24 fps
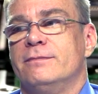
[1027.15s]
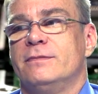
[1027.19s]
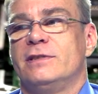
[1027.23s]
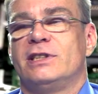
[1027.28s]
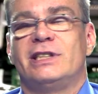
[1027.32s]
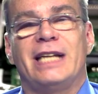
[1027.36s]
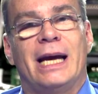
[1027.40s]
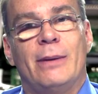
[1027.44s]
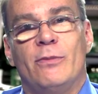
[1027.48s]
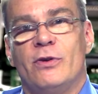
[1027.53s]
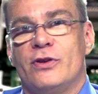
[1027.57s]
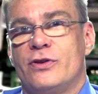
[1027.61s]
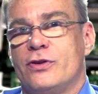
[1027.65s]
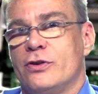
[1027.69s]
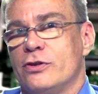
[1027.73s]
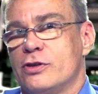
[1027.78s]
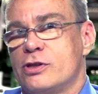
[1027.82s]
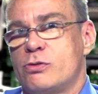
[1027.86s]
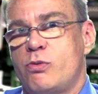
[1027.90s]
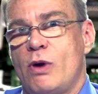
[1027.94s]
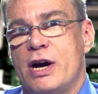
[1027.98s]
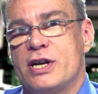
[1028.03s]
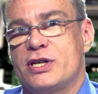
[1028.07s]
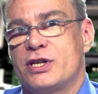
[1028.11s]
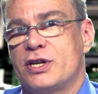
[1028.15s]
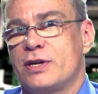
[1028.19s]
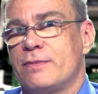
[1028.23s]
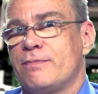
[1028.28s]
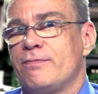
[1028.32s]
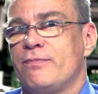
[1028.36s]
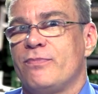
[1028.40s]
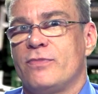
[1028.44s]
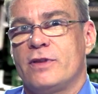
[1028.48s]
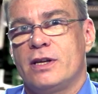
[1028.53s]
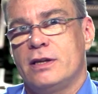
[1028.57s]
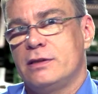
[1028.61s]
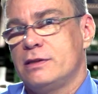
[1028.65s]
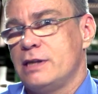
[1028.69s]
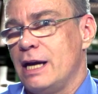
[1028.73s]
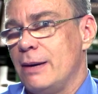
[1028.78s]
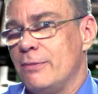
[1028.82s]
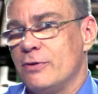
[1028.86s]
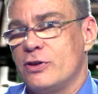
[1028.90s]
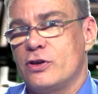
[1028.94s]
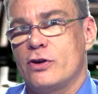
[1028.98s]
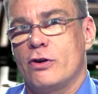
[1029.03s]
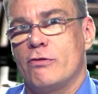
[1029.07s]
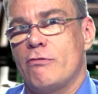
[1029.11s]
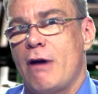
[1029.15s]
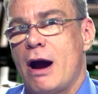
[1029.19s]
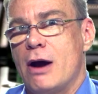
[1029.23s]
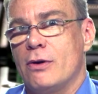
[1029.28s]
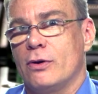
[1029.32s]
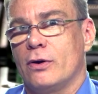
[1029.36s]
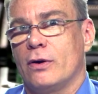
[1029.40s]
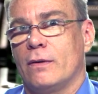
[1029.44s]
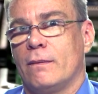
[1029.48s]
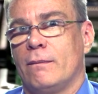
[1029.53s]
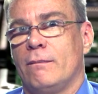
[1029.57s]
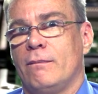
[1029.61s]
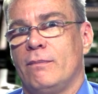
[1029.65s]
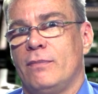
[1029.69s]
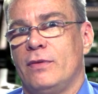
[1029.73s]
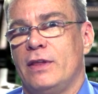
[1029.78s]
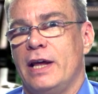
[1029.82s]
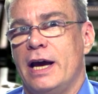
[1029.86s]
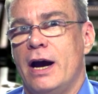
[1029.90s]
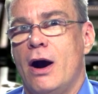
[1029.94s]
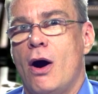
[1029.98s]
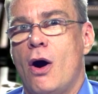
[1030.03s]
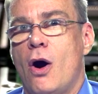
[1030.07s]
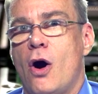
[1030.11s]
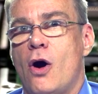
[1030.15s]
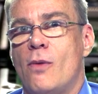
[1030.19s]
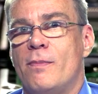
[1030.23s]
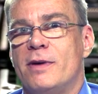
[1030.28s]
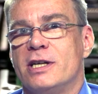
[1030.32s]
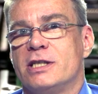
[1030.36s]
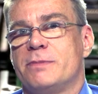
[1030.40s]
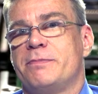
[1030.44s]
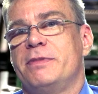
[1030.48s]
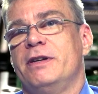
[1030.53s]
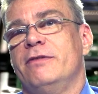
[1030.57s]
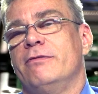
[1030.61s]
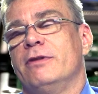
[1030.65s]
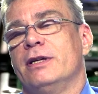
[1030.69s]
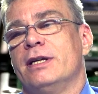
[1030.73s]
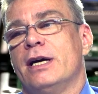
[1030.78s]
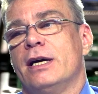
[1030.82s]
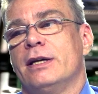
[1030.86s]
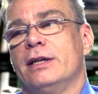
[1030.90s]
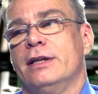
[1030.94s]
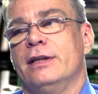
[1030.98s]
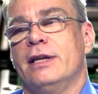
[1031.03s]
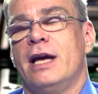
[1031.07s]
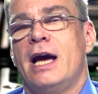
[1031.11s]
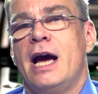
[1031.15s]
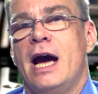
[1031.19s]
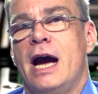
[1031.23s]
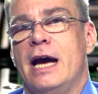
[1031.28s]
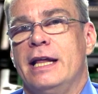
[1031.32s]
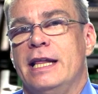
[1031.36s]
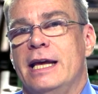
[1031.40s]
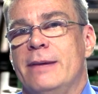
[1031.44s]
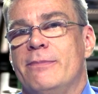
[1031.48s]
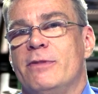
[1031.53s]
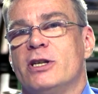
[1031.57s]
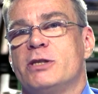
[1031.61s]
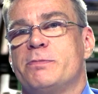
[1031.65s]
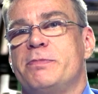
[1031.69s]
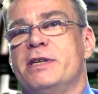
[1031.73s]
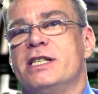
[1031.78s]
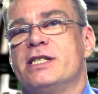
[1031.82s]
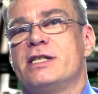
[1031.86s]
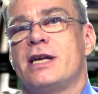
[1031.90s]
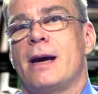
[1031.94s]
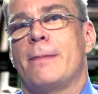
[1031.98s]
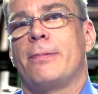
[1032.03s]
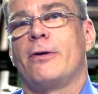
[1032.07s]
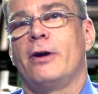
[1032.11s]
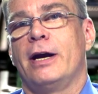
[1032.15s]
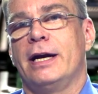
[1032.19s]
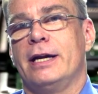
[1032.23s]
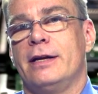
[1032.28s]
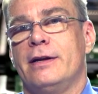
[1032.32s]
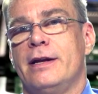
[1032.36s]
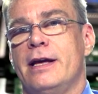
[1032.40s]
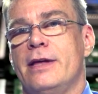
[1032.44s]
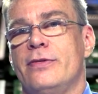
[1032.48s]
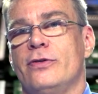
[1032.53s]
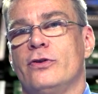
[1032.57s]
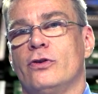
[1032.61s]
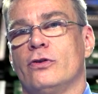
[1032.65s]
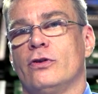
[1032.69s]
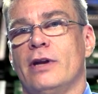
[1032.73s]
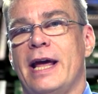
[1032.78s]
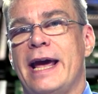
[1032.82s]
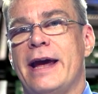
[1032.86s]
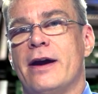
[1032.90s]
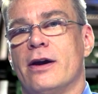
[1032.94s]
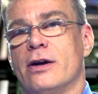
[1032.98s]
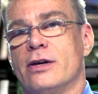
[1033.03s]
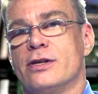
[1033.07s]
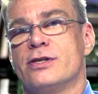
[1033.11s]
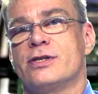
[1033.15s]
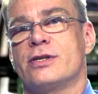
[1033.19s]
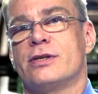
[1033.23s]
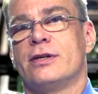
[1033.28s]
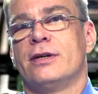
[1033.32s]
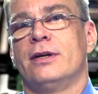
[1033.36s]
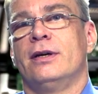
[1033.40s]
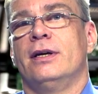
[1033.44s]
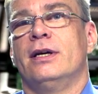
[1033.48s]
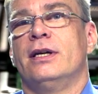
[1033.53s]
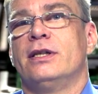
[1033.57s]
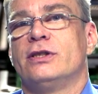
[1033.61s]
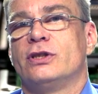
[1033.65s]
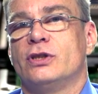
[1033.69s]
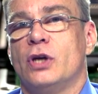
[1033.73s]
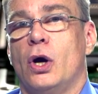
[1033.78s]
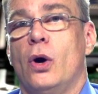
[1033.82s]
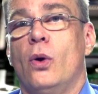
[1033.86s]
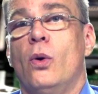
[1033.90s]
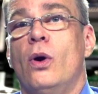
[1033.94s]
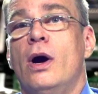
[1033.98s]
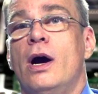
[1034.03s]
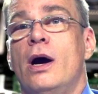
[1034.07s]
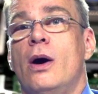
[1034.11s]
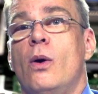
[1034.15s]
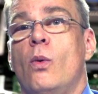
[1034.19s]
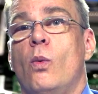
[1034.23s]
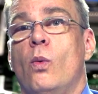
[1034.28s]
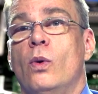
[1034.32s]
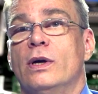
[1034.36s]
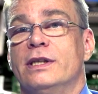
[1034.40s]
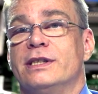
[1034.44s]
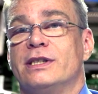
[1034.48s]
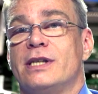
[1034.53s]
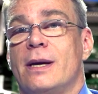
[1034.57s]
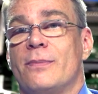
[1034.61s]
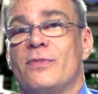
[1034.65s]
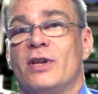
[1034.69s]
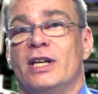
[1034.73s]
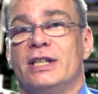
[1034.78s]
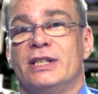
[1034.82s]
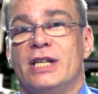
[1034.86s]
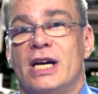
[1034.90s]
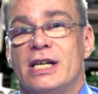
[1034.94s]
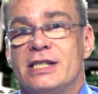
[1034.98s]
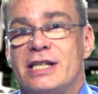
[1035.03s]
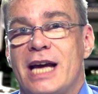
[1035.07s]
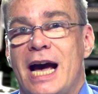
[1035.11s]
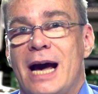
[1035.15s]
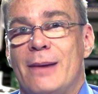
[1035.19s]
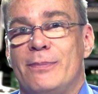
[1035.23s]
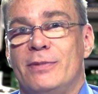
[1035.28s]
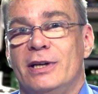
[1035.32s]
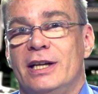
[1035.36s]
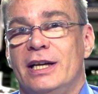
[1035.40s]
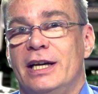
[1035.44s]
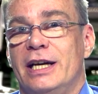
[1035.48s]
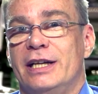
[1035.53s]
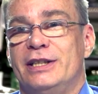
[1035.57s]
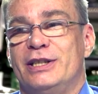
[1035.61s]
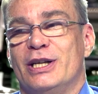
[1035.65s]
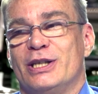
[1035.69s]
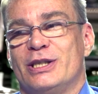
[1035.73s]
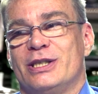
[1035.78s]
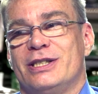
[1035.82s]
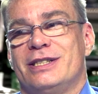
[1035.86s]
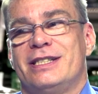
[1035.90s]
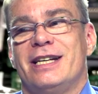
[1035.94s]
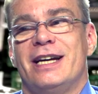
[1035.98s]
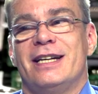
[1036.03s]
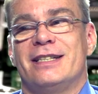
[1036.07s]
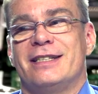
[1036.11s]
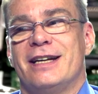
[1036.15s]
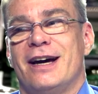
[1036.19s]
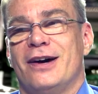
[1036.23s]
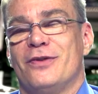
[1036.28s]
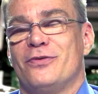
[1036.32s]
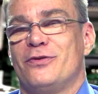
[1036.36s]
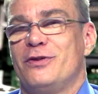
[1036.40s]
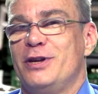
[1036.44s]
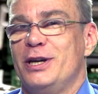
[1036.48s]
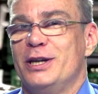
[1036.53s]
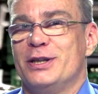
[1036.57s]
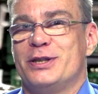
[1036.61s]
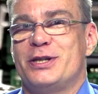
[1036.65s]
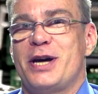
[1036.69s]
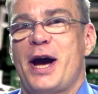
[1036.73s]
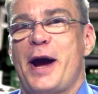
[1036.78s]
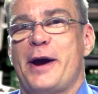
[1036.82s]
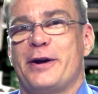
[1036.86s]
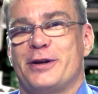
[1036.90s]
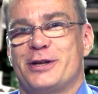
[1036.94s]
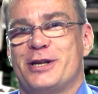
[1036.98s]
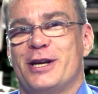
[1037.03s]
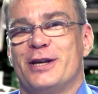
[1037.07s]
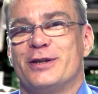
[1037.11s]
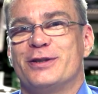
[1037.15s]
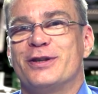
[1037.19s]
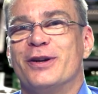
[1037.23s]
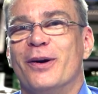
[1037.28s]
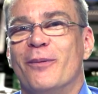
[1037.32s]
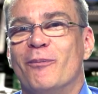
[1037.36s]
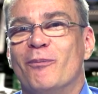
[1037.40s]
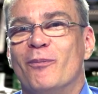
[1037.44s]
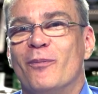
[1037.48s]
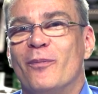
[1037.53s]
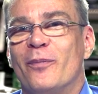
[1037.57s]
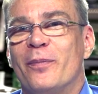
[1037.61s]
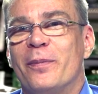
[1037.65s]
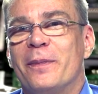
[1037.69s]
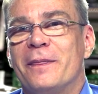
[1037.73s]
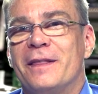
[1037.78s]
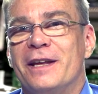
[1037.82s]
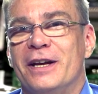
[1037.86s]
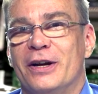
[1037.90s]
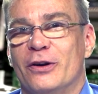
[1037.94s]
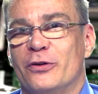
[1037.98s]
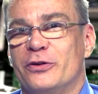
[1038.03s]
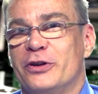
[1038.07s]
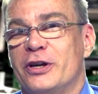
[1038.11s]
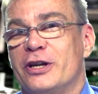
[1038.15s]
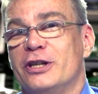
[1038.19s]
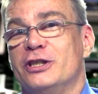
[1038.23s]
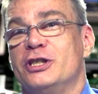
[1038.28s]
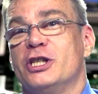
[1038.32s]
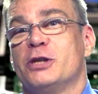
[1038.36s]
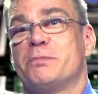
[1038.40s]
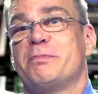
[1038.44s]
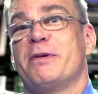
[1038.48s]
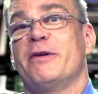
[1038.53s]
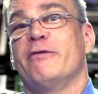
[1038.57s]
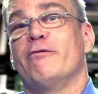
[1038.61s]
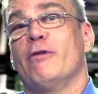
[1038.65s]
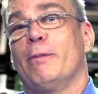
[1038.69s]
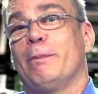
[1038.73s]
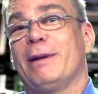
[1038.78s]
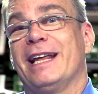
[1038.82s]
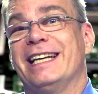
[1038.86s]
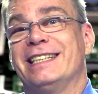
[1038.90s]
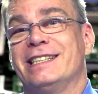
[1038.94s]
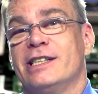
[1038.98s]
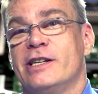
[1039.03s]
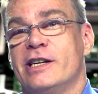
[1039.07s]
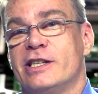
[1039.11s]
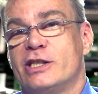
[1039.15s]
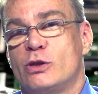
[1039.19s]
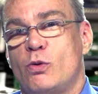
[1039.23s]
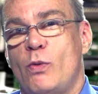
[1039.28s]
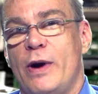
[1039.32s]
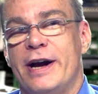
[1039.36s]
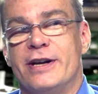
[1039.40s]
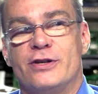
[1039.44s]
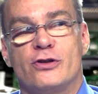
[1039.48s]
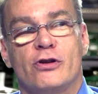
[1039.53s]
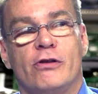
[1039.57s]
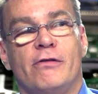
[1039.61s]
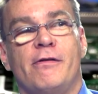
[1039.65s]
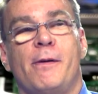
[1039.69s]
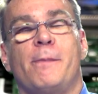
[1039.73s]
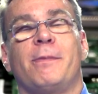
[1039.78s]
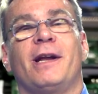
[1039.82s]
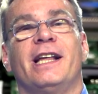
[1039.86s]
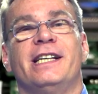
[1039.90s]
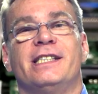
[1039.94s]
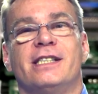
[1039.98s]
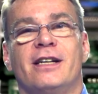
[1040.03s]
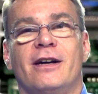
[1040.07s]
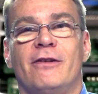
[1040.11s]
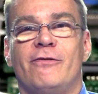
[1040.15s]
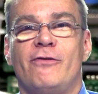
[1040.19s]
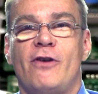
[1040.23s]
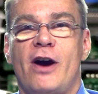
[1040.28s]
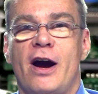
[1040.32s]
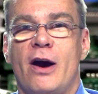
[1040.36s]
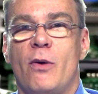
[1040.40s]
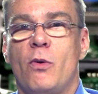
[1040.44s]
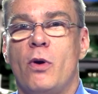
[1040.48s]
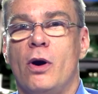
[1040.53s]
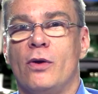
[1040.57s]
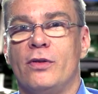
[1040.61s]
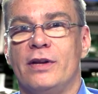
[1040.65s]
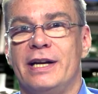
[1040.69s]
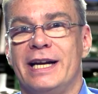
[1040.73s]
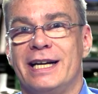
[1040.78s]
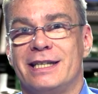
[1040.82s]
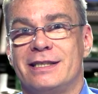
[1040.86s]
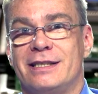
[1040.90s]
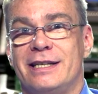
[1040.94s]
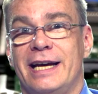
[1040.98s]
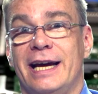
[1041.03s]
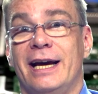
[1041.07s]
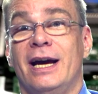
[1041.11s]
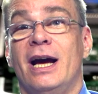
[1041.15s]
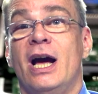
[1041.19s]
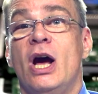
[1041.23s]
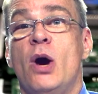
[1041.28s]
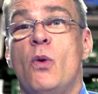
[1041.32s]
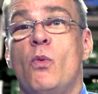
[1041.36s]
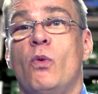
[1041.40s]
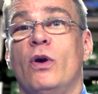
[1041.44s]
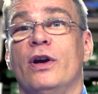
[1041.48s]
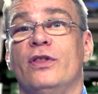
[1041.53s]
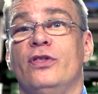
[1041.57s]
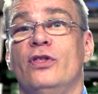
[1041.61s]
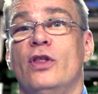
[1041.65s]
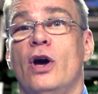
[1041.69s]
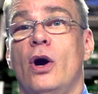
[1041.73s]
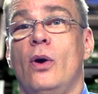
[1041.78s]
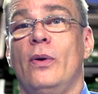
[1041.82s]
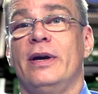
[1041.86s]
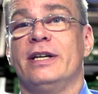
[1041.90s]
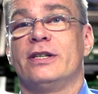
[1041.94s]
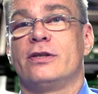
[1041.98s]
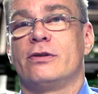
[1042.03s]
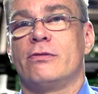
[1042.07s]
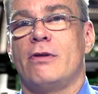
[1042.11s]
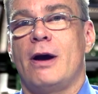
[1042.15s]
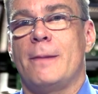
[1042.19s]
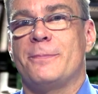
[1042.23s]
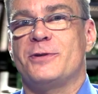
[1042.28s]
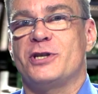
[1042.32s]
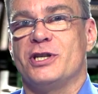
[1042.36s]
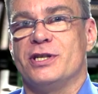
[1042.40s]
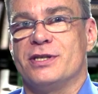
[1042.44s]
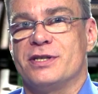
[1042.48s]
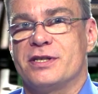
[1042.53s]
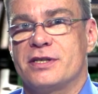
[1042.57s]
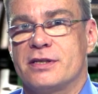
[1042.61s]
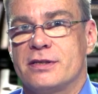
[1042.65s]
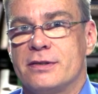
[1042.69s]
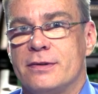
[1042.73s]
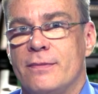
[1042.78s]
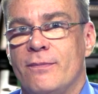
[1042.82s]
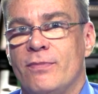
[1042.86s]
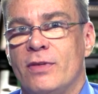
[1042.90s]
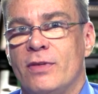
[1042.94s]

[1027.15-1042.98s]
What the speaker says: Same with your switch, same with your router. They all must be redundant, and they must be separated in their layers. So when something does happen, it doesn't take down the entire system. You could just be replacing a switch or replacing a firewall the next day with no interruptions.